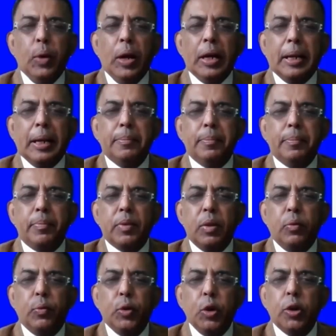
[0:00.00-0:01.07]
Welcome,
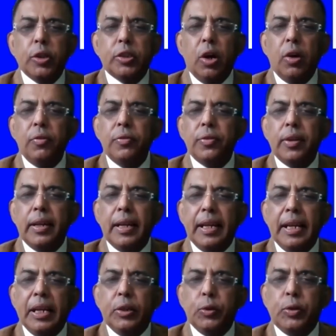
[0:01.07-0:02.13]
viewers of
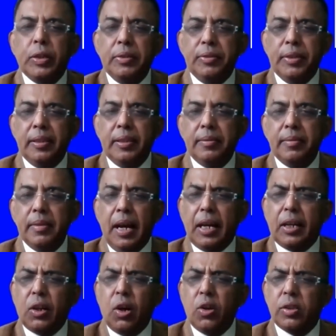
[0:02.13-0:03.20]
EDU TV
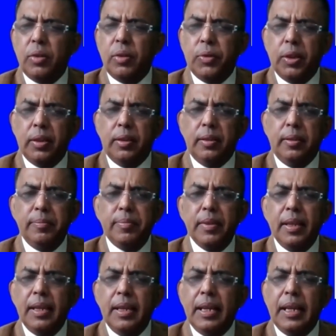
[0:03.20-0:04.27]
across the world,
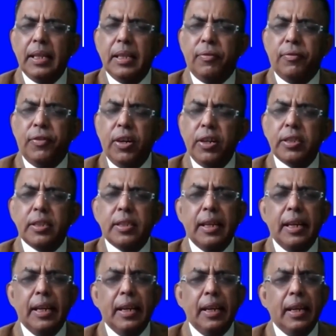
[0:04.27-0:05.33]
in the first
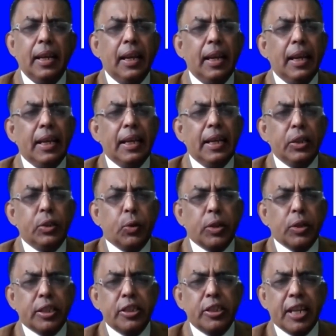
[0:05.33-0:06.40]

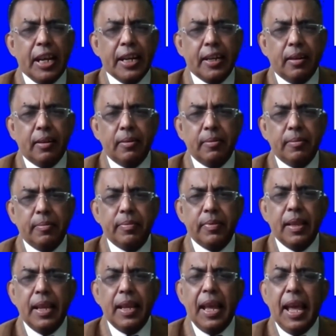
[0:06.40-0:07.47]
education channel
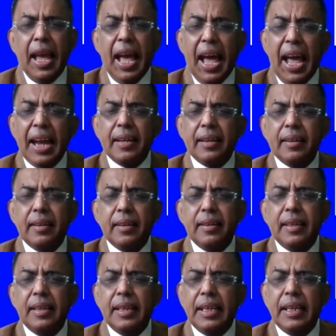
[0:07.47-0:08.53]
and
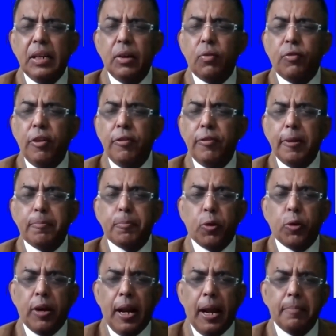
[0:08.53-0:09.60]
in our favorite
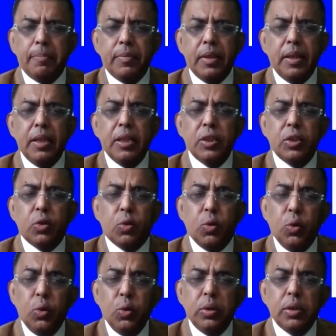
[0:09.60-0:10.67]
program,
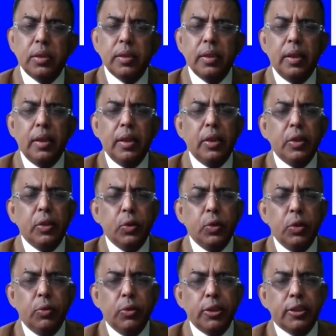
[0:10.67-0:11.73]
Schools,
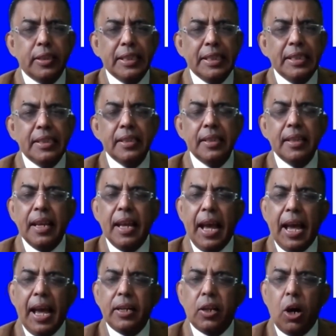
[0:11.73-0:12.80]
Universities
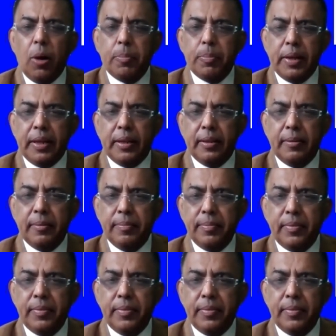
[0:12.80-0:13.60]
and Corporate.